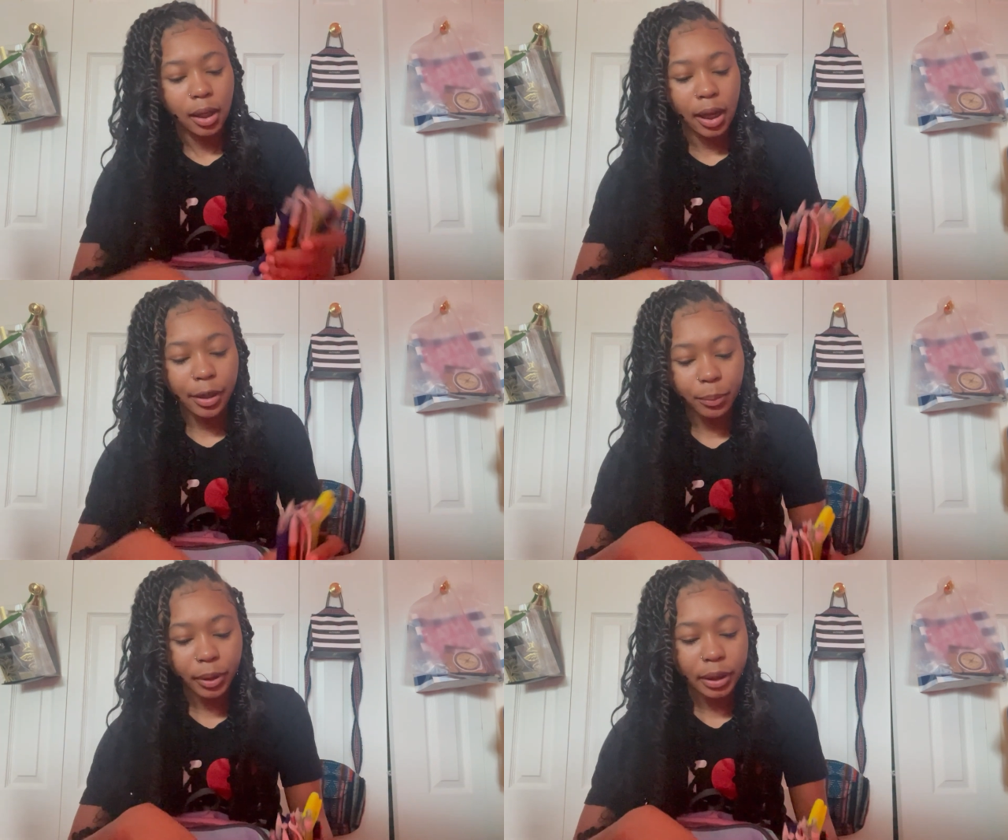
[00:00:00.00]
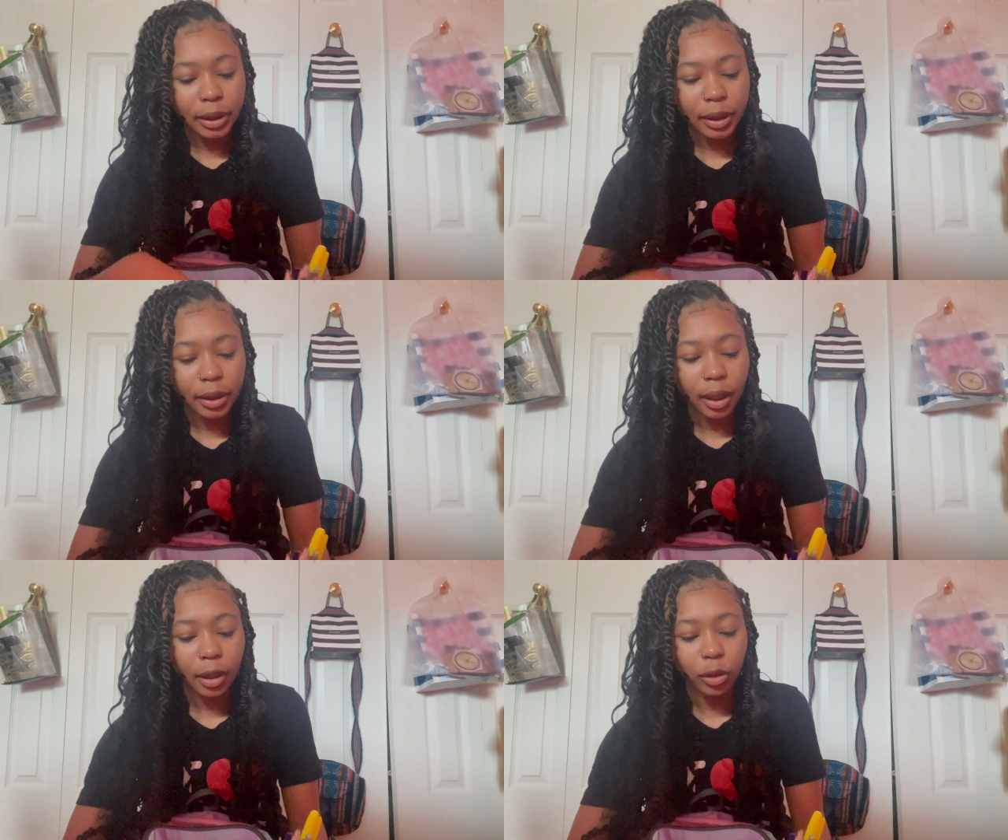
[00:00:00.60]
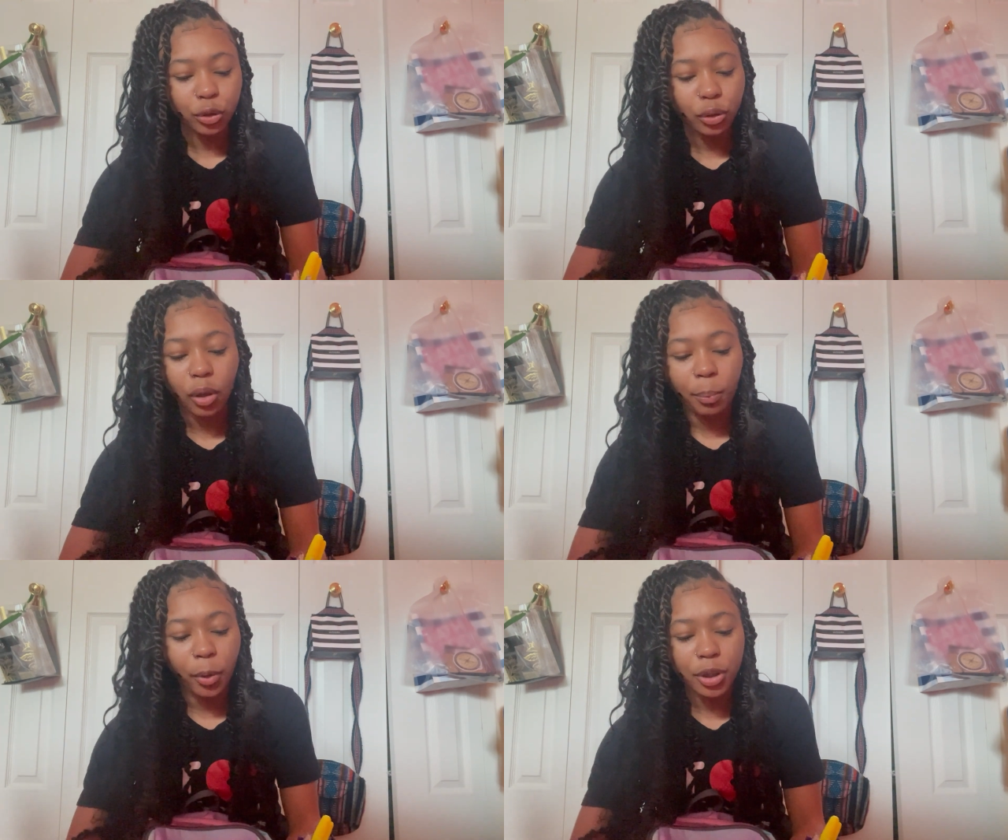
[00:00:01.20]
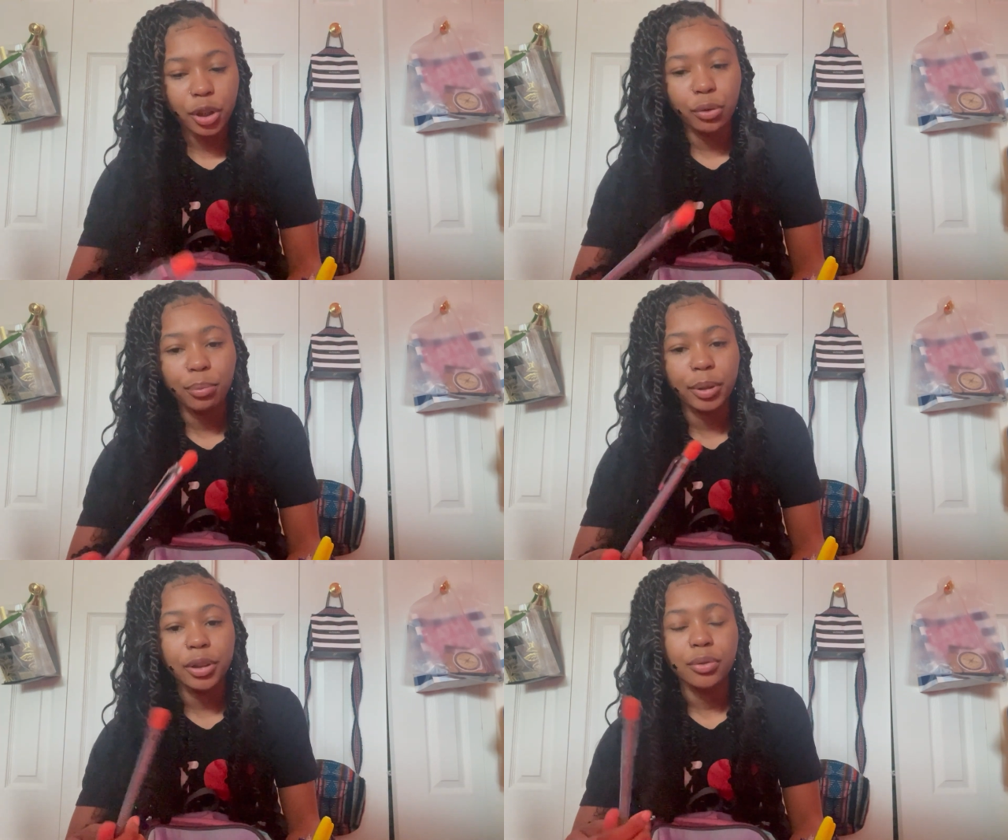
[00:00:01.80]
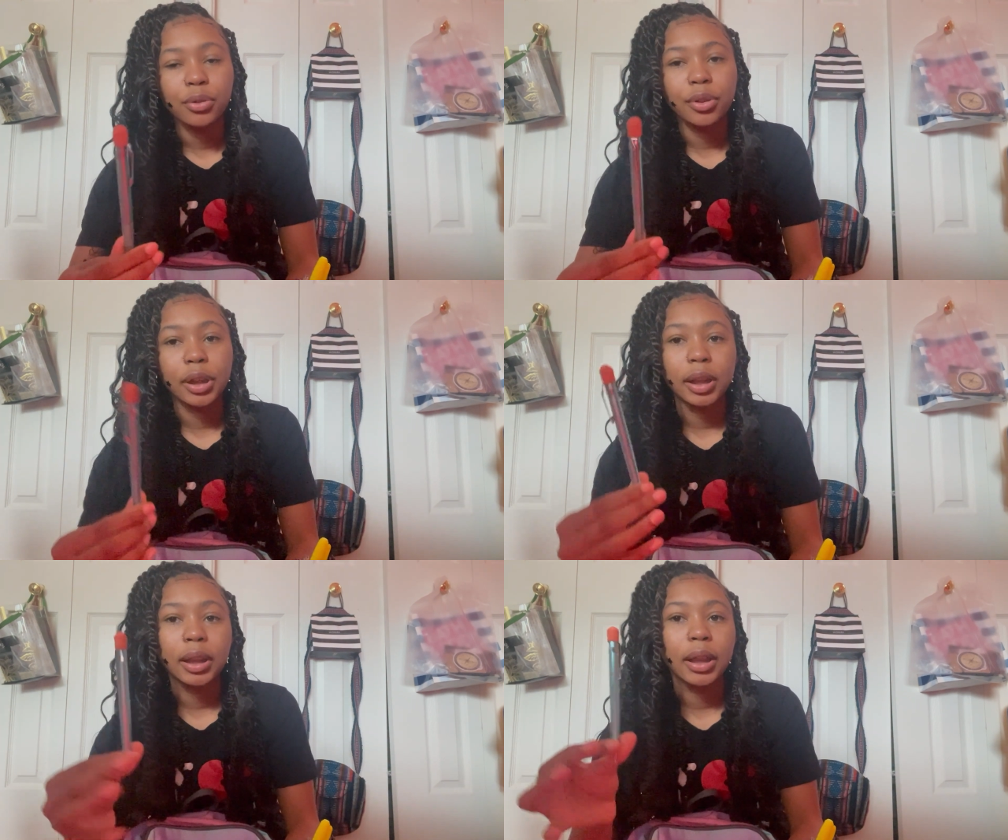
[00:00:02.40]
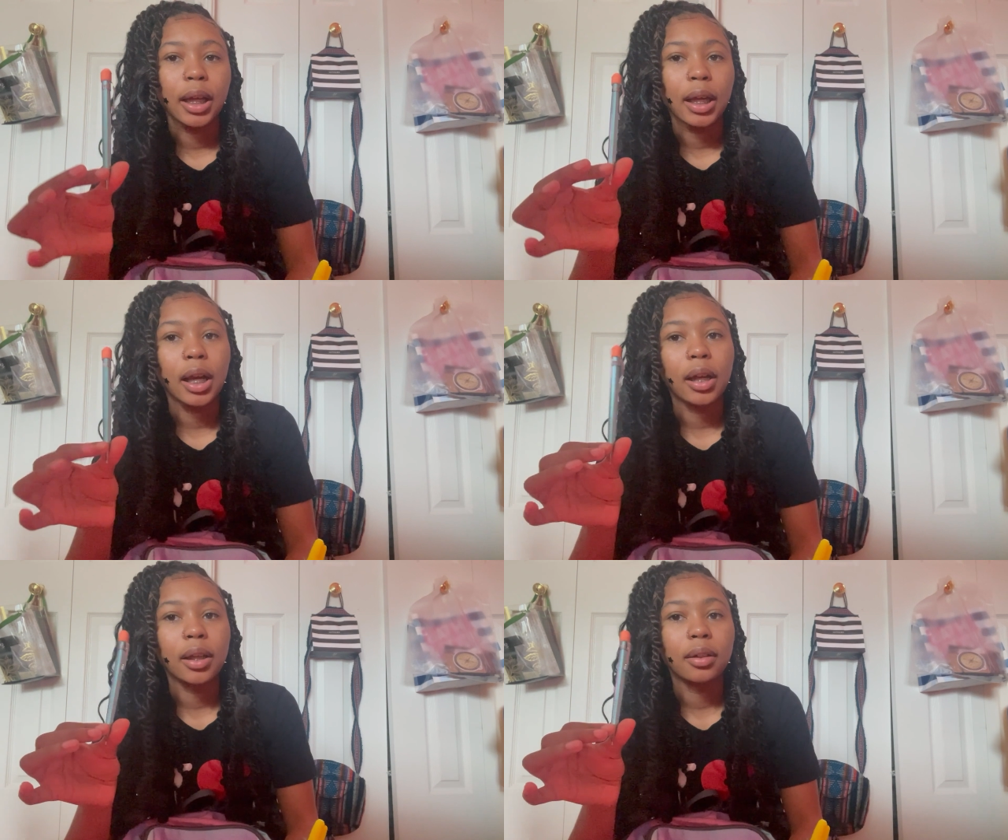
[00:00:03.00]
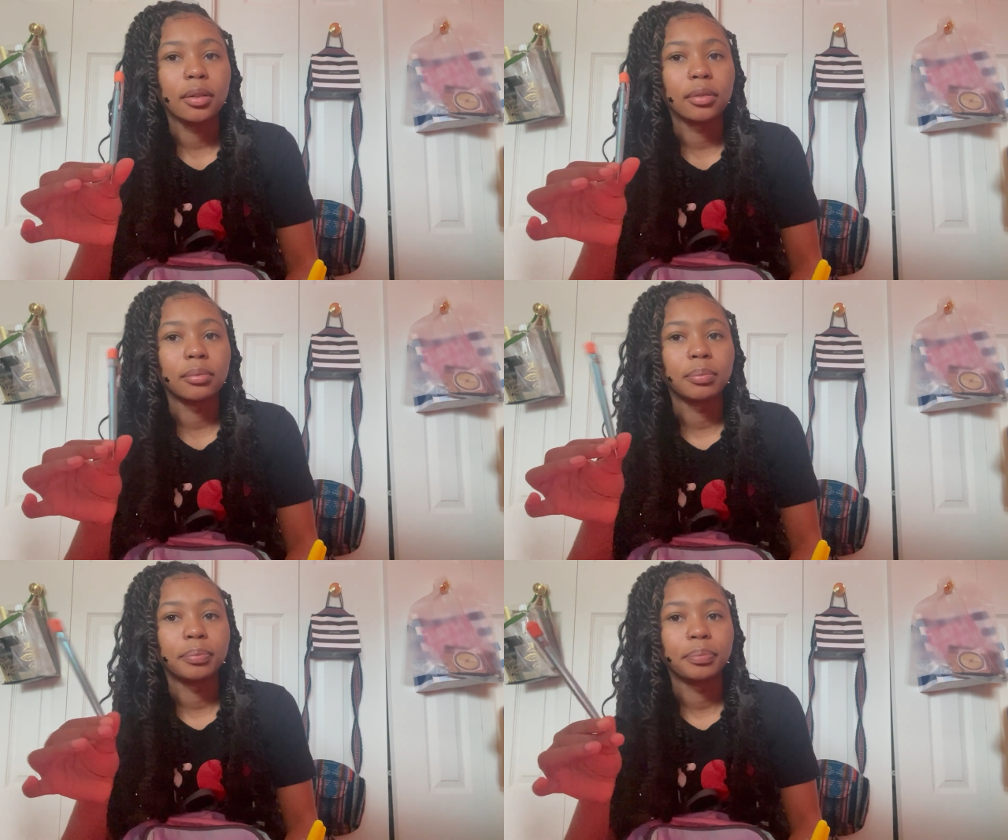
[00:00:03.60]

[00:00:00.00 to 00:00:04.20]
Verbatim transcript: I didn't really get like a, a bunch of new pencils or anything. I got um